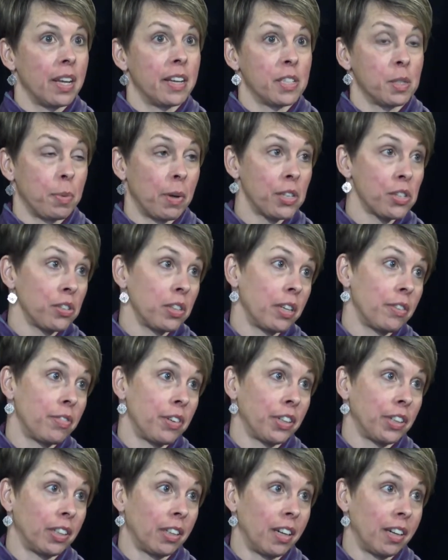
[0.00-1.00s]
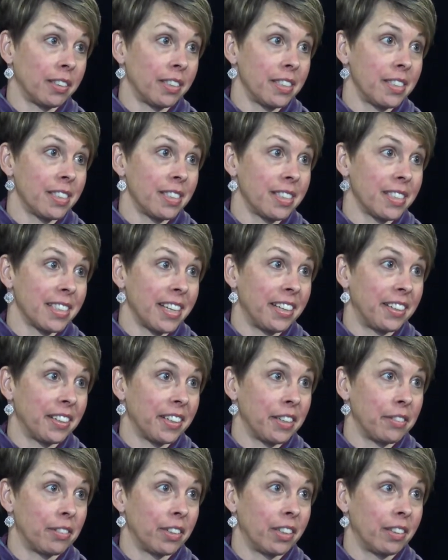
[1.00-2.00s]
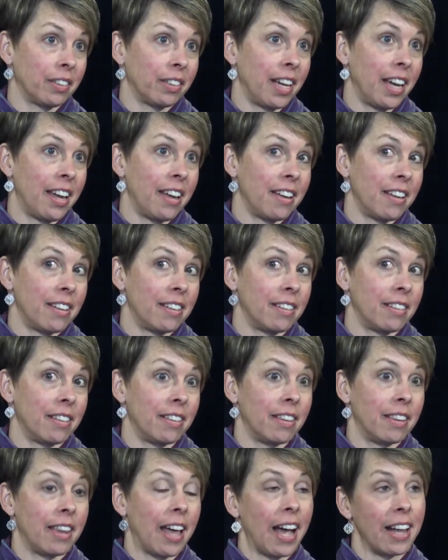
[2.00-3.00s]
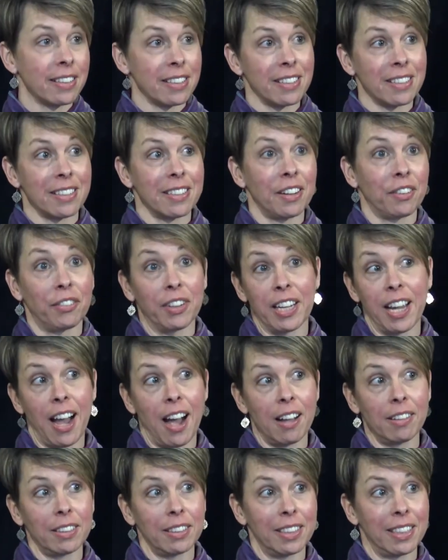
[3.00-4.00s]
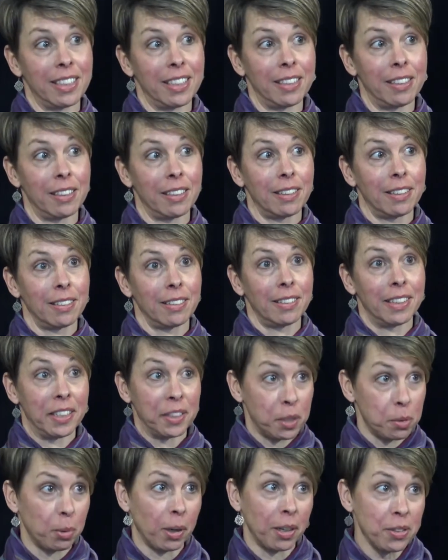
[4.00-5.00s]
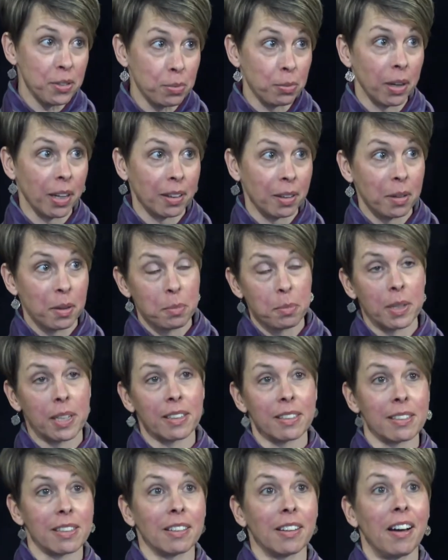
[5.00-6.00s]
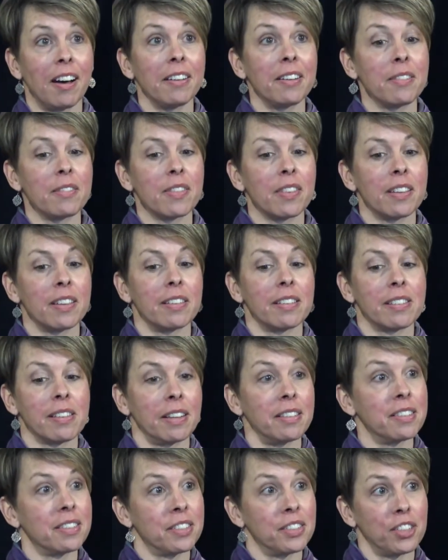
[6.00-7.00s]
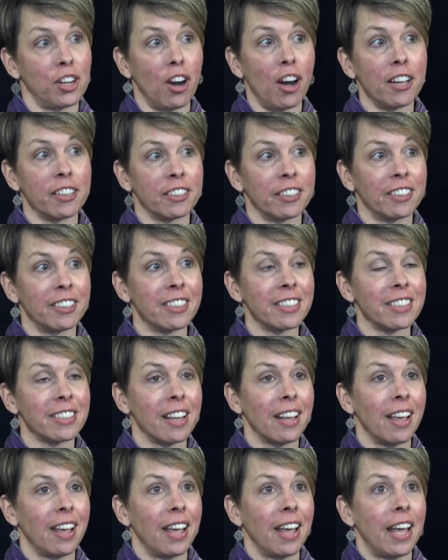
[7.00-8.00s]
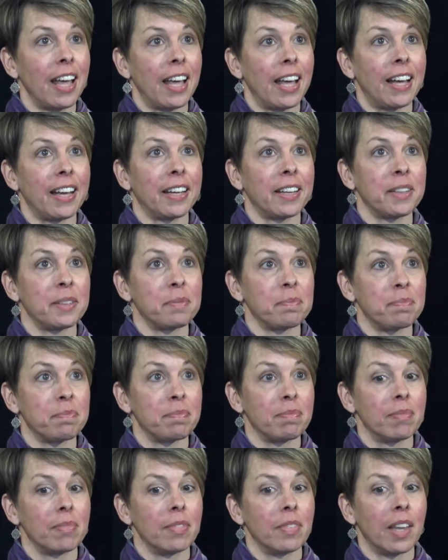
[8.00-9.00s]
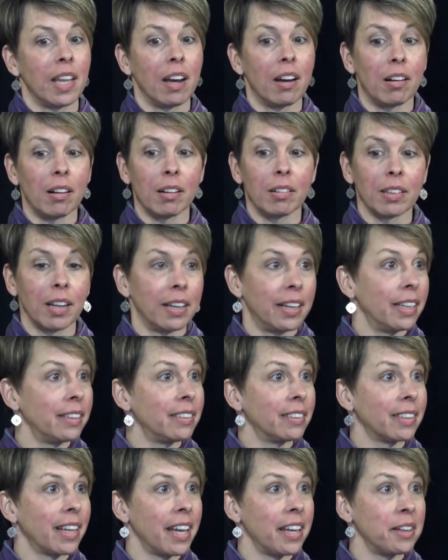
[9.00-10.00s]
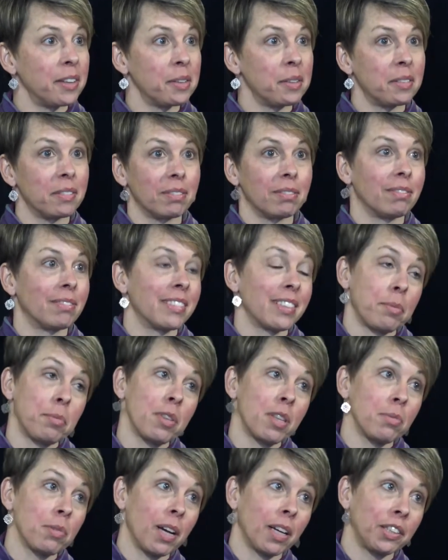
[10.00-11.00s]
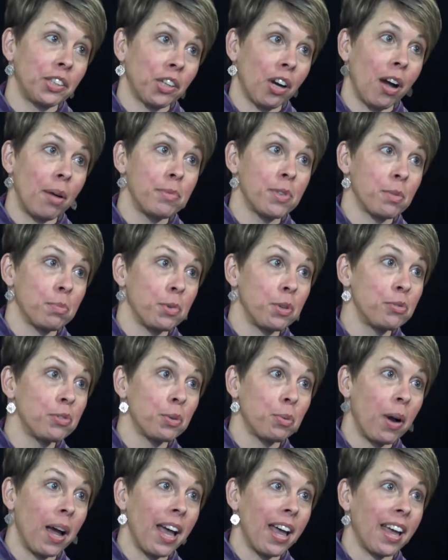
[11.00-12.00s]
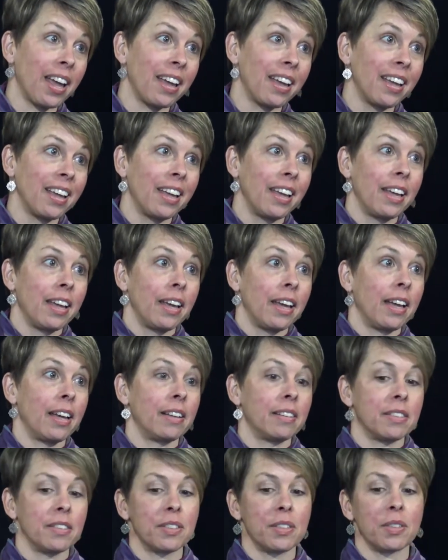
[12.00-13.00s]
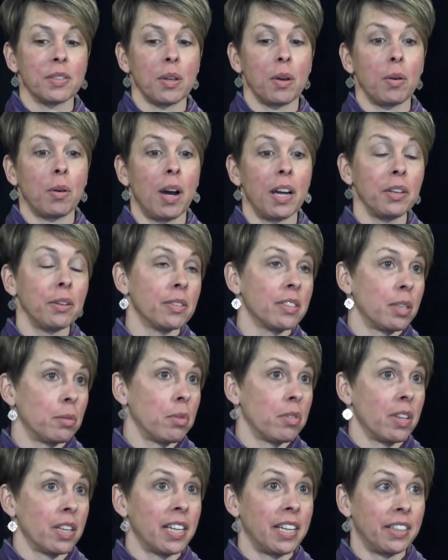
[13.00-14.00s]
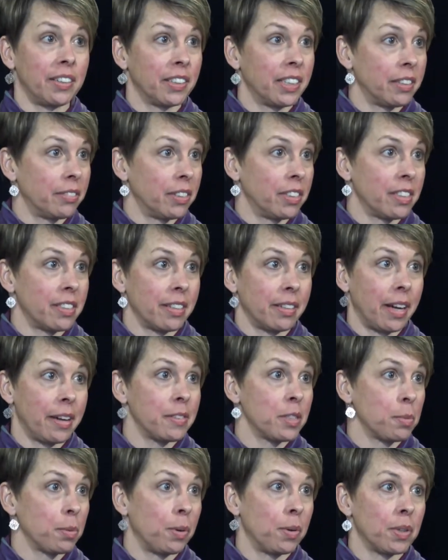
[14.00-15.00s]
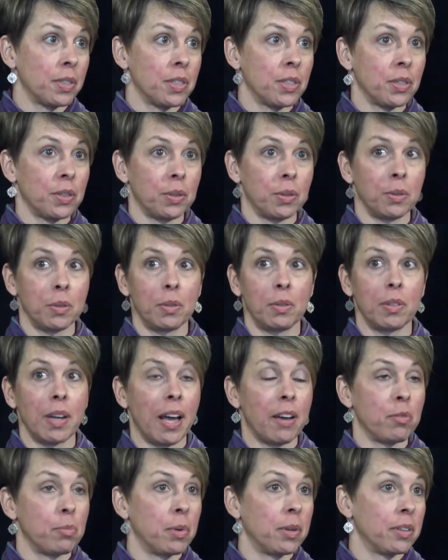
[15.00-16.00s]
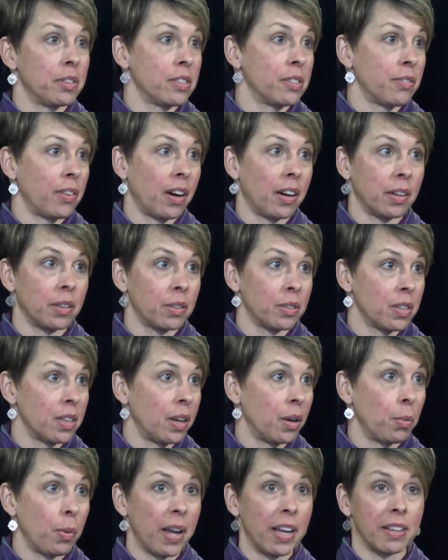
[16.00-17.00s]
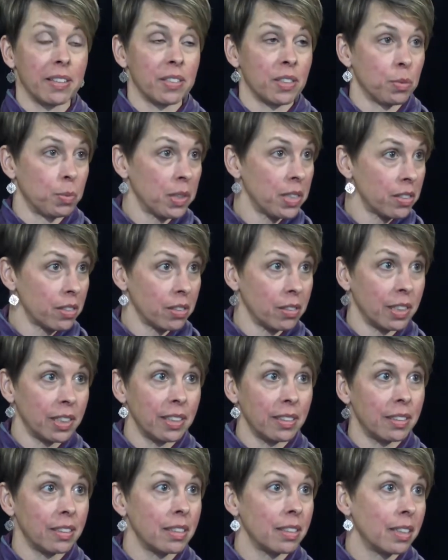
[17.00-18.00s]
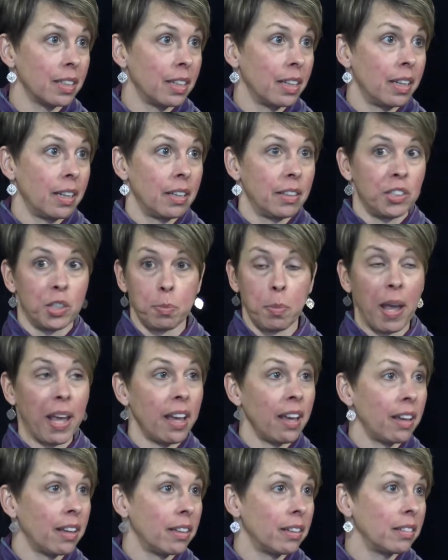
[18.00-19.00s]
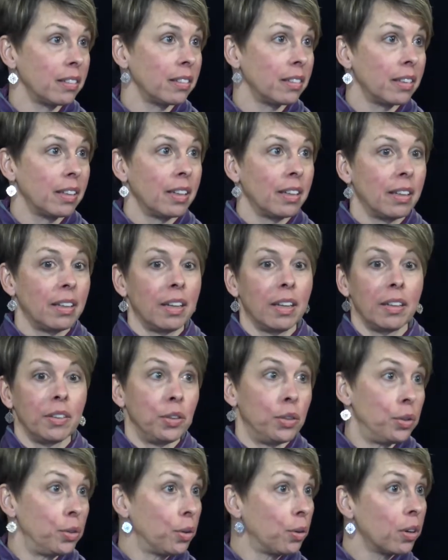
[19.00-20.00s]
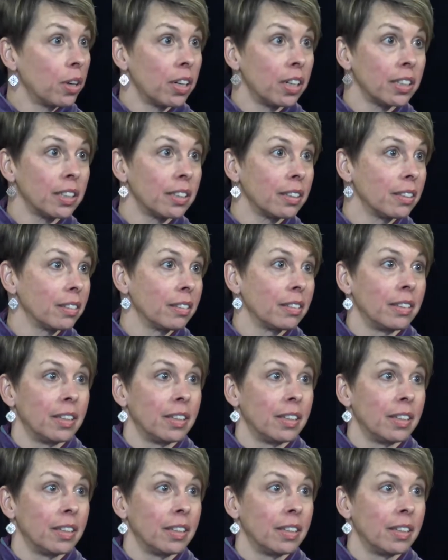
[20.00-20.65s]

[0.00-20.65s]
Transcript: especially if you're a long distance caregiver. And that's a reality in New Brunswick hmm. because a lot of the sons and daughters, um, they all got educated and some of them got jobs and moved away. Yep. And so I know some of the caregivers that I've spoken to have been as far away as Switzerland, Japan, New York.